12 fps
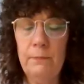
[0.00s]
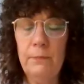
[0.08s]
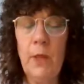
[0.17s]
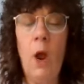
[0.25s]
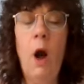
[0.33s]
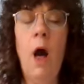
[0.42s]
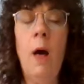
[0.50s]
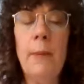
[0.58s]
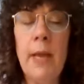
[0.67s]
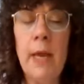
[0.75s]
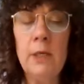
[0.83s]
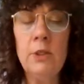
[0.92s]
They all
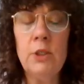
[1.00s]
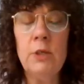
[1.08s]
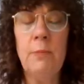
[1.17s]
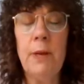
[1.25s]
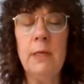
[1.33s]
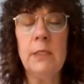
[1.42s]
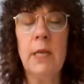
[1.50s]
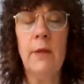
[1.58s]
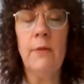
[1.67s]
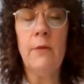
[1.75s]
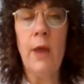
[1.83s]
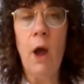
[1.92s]
managed to band
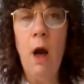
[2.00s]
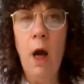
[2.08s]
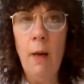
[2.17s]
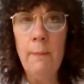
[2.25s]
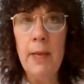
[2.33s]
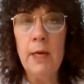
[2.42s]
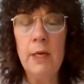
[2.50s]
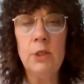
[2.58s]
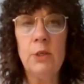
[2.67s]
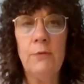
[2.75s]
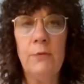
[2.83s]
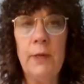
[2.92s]
together. They all
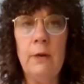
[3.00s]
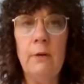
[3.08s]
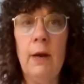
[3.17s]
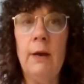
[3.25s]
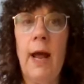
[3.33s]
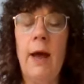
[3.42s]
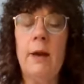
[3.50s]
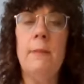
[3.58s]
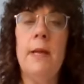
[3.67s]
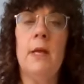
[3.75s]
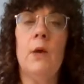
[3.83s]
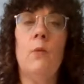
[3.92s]
managed to figure out how to
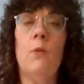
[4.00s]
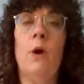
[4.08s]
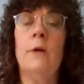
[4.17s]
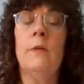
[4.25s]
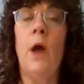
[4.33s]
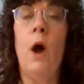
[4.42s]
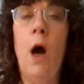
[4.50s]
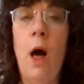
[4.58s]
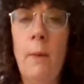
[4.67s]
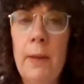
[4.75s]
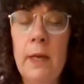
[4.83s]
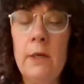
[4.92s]
make it work. They
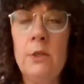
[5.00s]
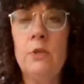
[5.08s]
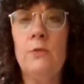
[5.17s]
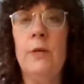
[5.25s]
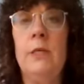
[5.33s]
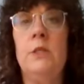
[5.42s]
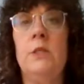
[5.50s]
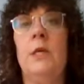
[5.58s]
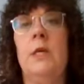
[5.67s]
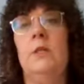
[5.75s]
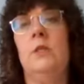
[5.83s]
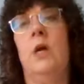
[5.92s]
all managed to raise their
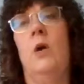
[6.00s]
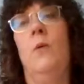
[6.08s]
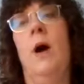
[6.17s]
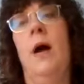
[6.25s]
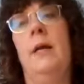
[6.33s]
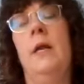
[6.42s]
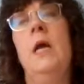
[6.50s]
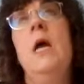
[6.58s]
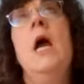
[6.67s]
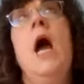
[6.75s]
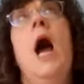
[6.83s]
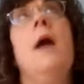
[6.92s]
kids and go on.
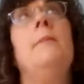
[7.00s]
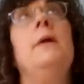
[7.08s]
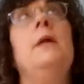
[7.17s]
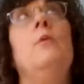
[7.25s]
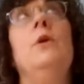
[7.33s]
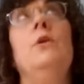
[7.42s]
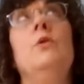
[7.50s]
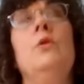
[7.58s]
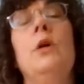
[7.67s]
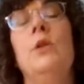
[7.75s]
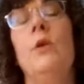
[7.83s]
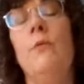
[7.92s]
I mean, when you
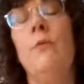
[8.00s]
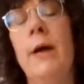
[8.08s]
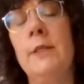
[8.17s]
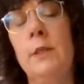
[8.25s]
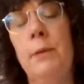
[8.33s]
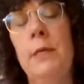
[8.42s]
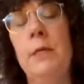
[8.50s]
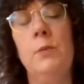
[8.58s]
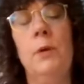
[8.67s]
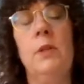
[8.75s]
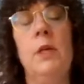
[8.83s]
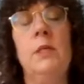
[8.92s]
look at their recipes,
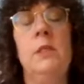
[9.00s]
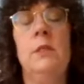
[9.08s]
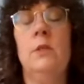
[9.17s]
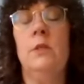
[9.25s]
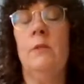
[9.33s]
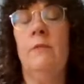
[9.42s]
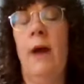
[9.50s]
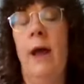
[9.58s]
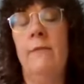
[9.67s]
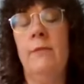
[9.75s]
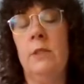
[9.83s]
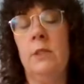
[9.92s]
what they did to
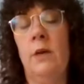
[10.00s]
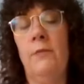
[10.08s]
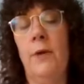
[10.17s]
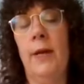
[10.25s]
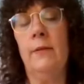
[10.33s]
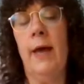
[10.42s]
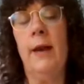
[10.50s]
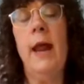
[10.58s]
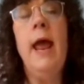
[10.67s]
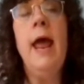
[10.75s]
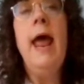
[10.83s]
survive and stuff like that.